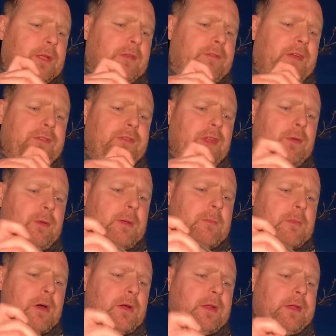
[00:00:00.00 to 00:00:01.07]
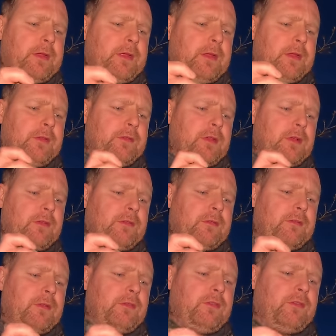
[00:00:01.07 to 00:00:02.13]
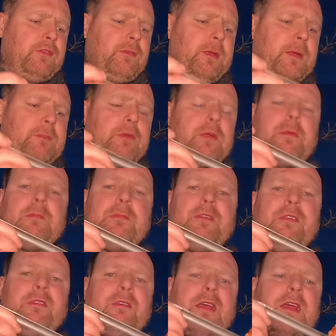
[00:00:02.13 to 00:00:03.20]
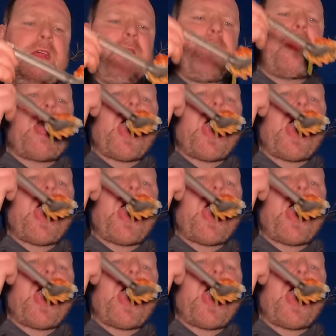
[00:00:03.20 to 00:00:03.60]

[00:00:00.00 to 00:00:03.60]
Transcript: If I have to do it in the morning, it's not such a big problem, is it really?